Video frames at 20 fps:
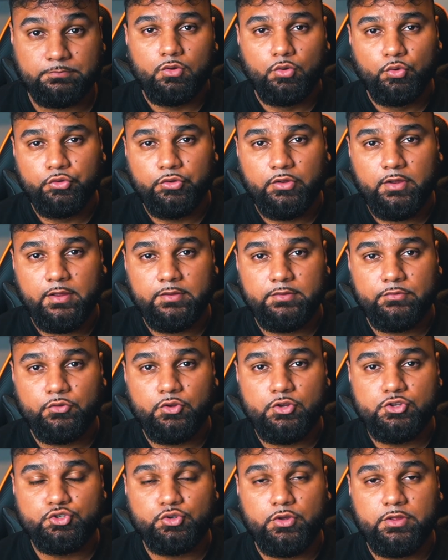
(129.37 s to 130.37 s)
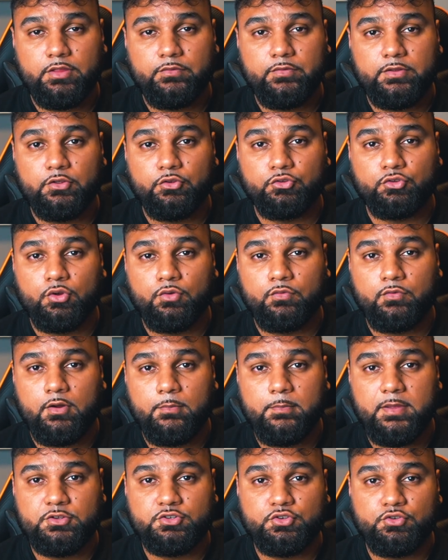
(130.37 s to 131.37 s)
Also guys, if you're enjoying the video so far,
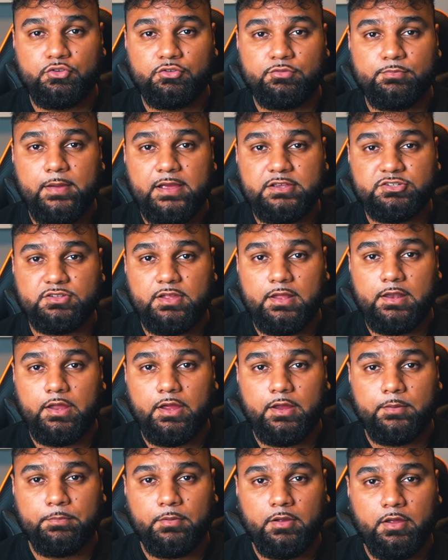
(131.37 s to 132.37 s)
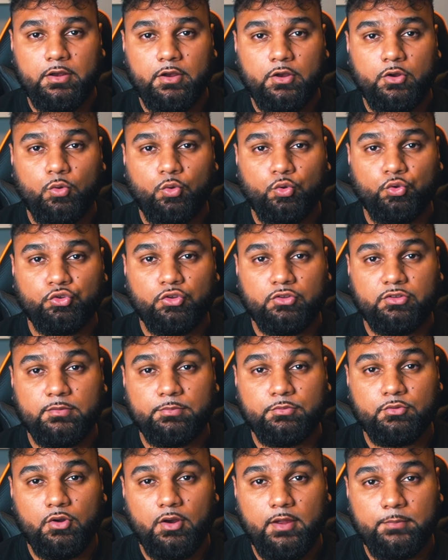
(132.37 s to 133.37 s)
make sure you smash that like button and also
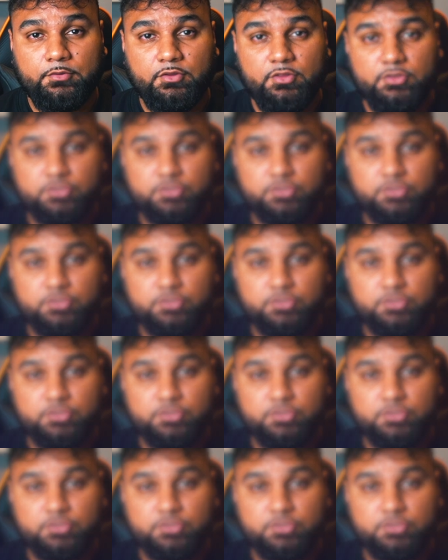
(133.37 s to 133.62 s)
subscribe to